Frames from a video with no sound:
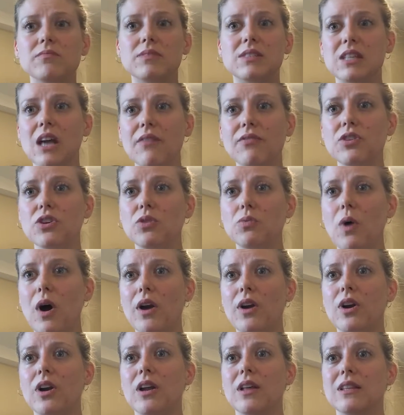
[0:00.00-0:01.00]
stuff to your
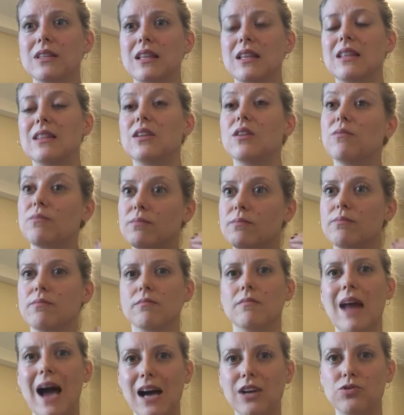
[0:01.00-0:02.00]
water,
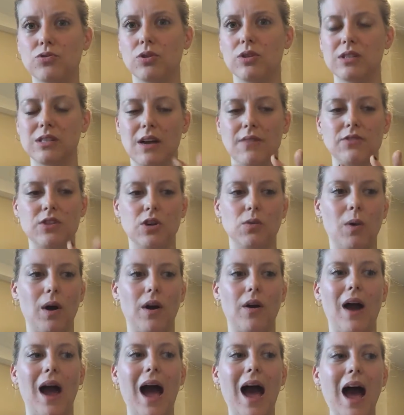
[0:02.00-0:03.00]
natural stuff to your
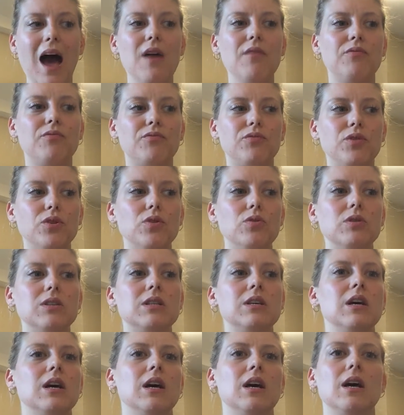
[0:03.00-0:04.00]
water. Add
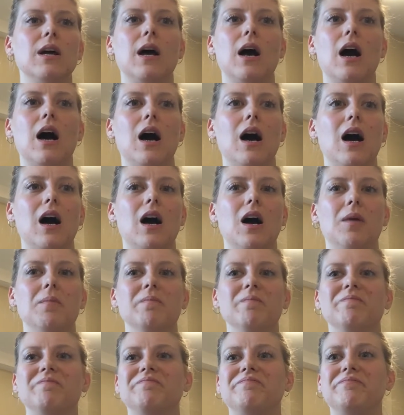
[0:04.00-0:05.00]
fruit,
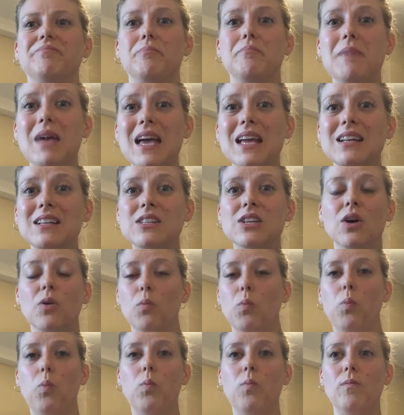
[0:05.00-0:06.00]
mint,
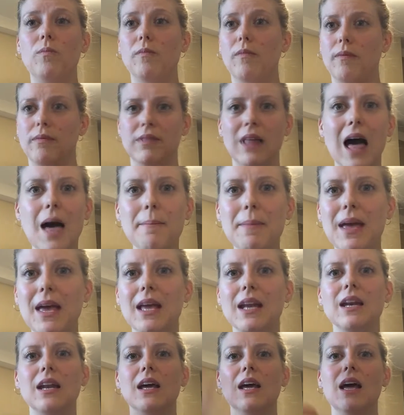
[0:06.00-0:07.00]

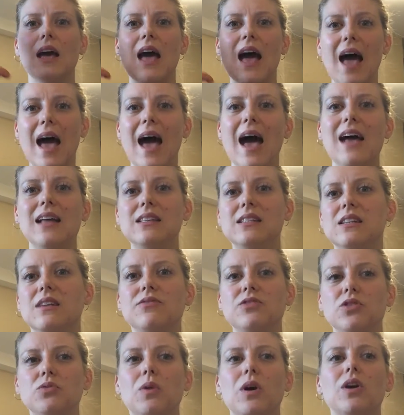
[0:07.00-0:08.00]
lemon. Add
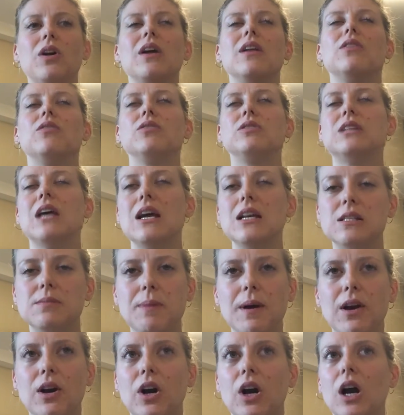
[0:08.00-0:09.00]
stuff to your water and it'll
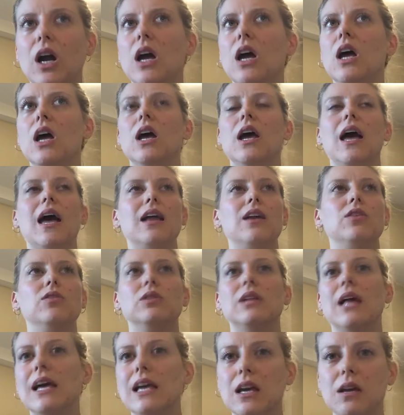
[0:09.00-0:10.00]
taste better and
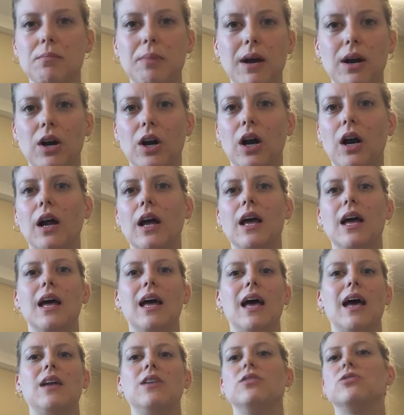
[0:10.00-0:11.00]
you'll like it better
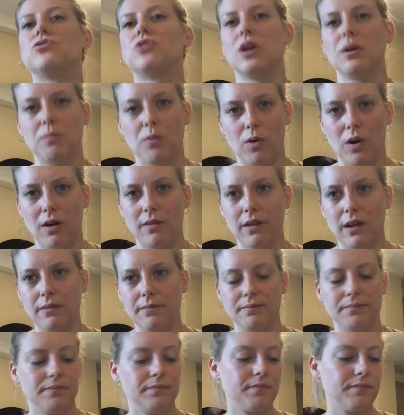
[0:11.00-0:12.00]
and you'll drink more of it.
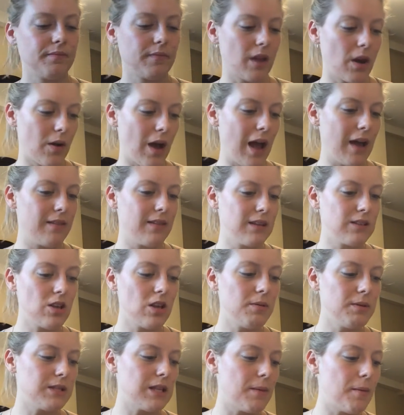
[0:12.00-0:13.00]
Okay, that's
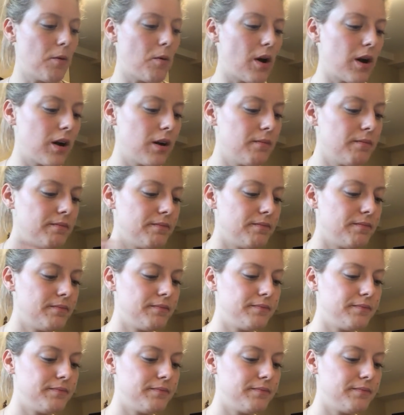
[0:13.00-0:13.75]
all I'm going to say about water.